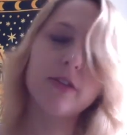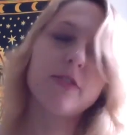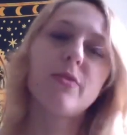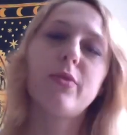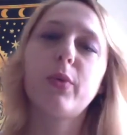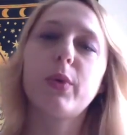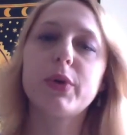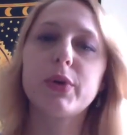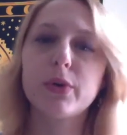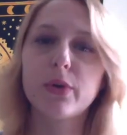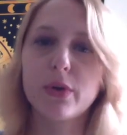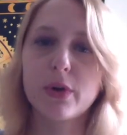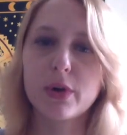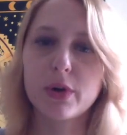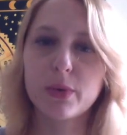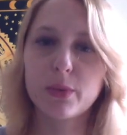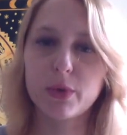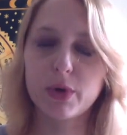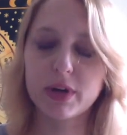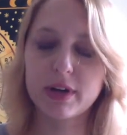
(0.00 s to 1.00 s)
For
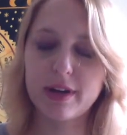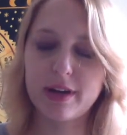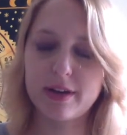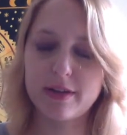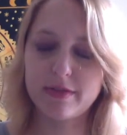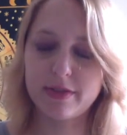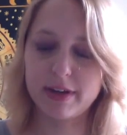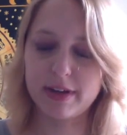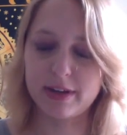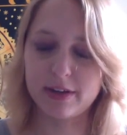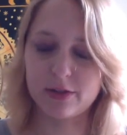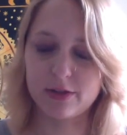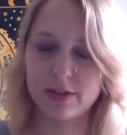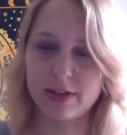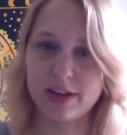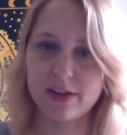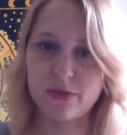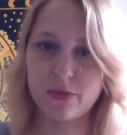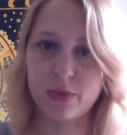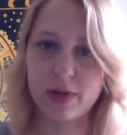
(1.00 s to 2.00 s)
your work and financial
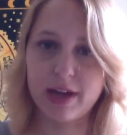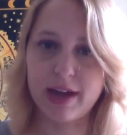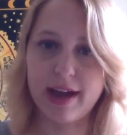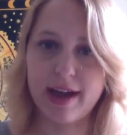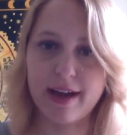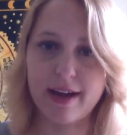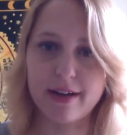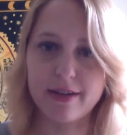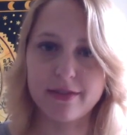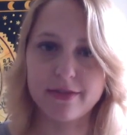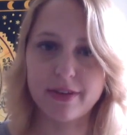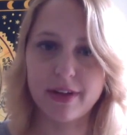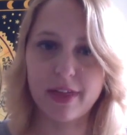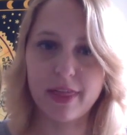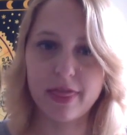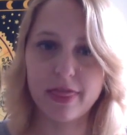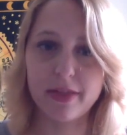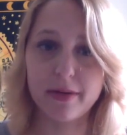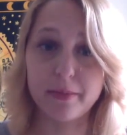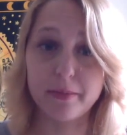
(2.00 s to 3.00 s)
life, we have
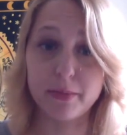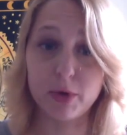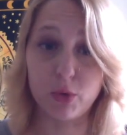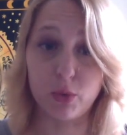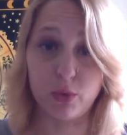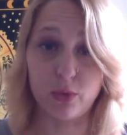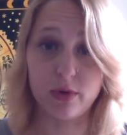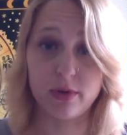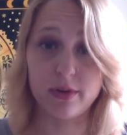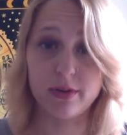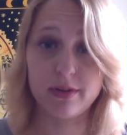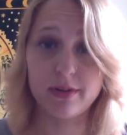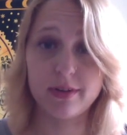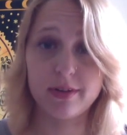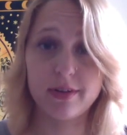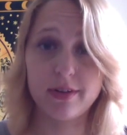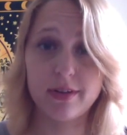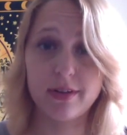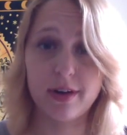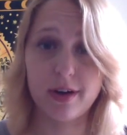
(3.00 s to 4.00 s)
the moon
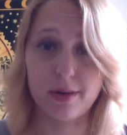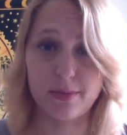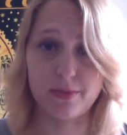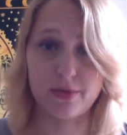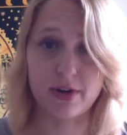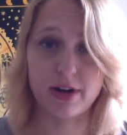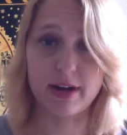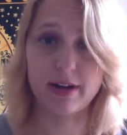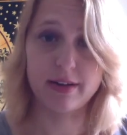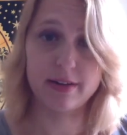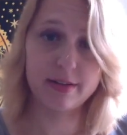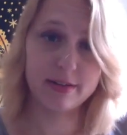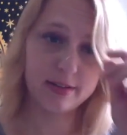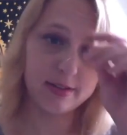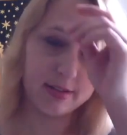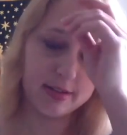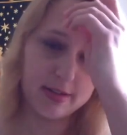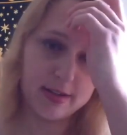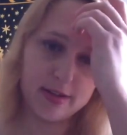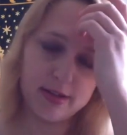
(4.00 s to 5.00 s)
upright.
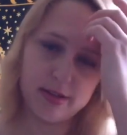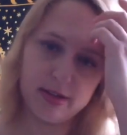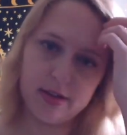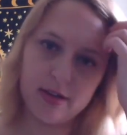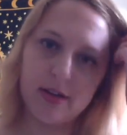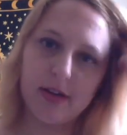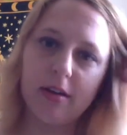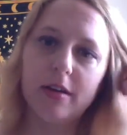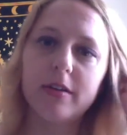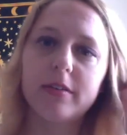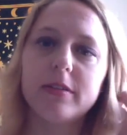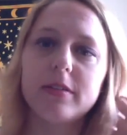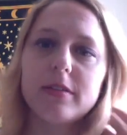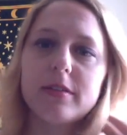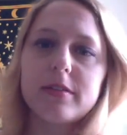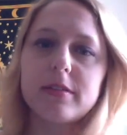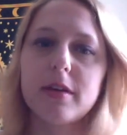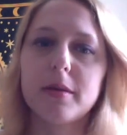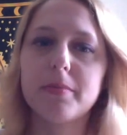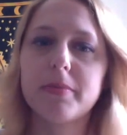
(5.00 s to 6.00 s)

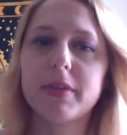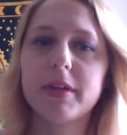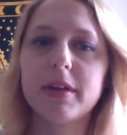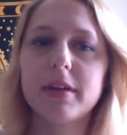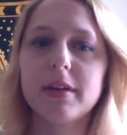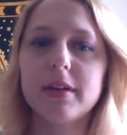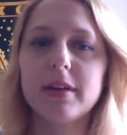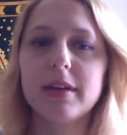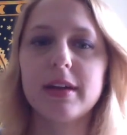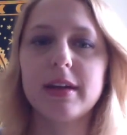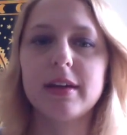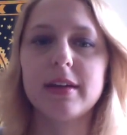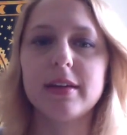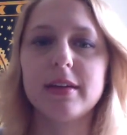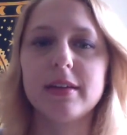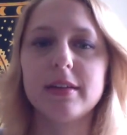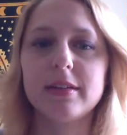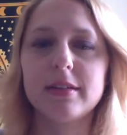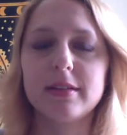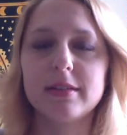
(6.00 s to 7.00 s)
Something
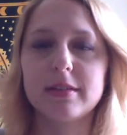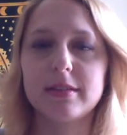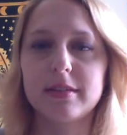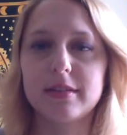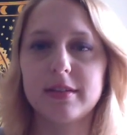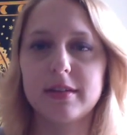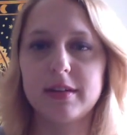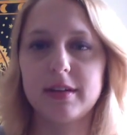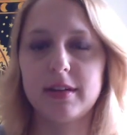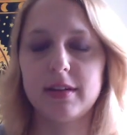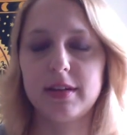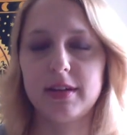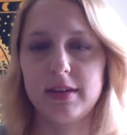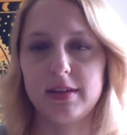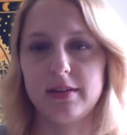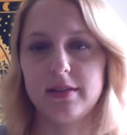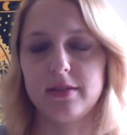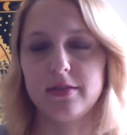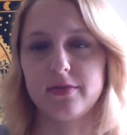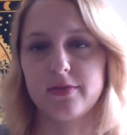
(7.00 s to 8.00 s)
is
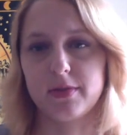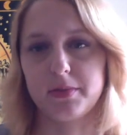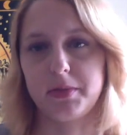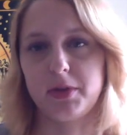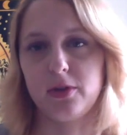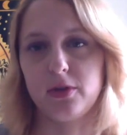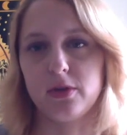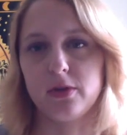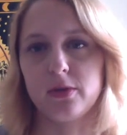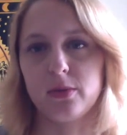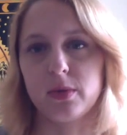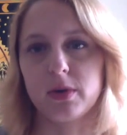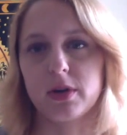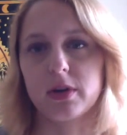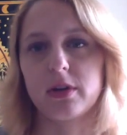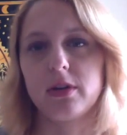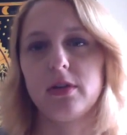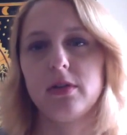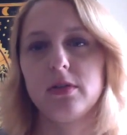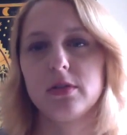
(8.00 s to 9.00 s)
hidden from you at
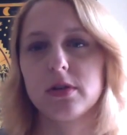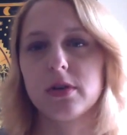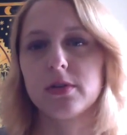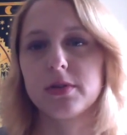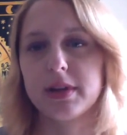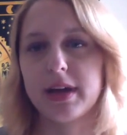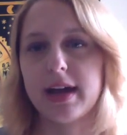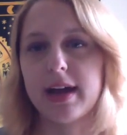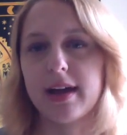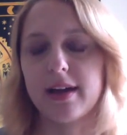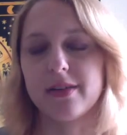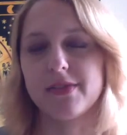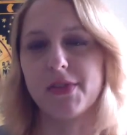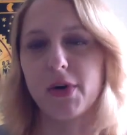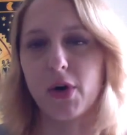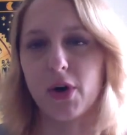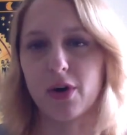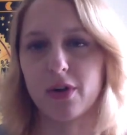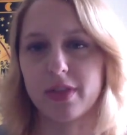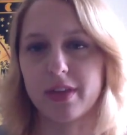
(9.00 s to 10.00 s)
work. You don't have
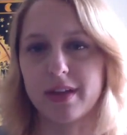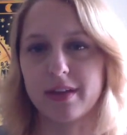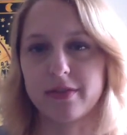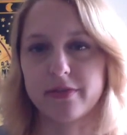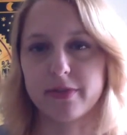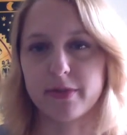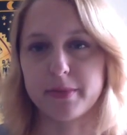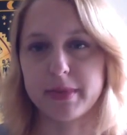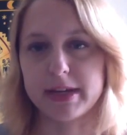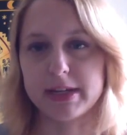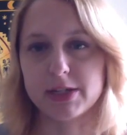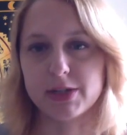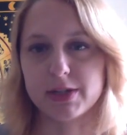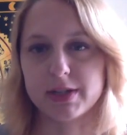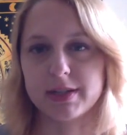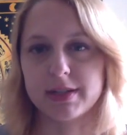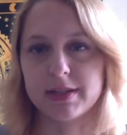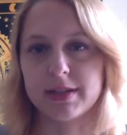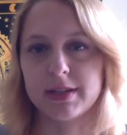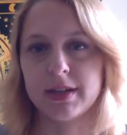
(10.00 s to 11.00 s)
all the
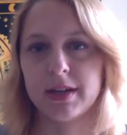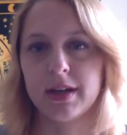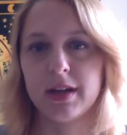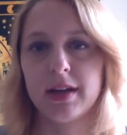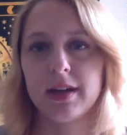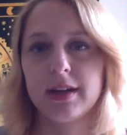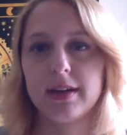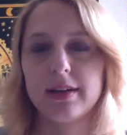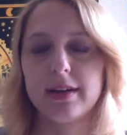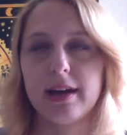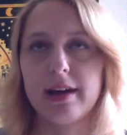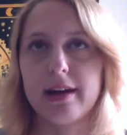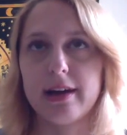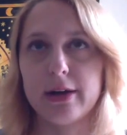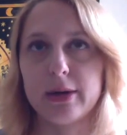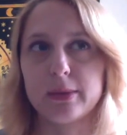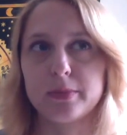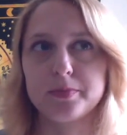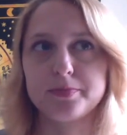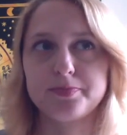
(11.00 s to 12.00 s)
information.
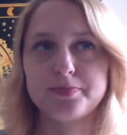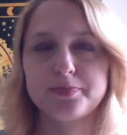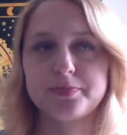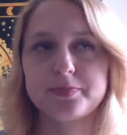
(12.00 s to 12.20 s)
Now,